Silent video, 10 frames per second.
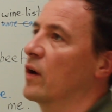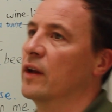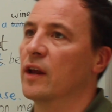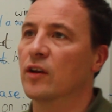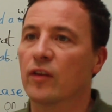
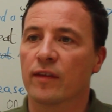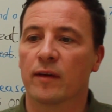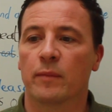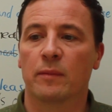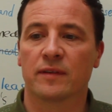another thing
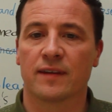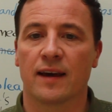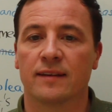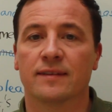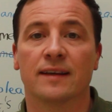people
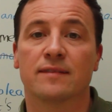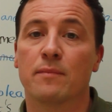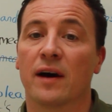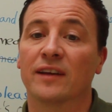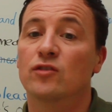say is, it's
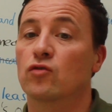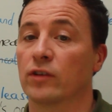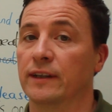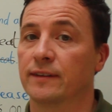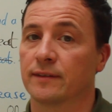my
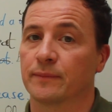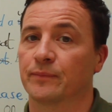treat.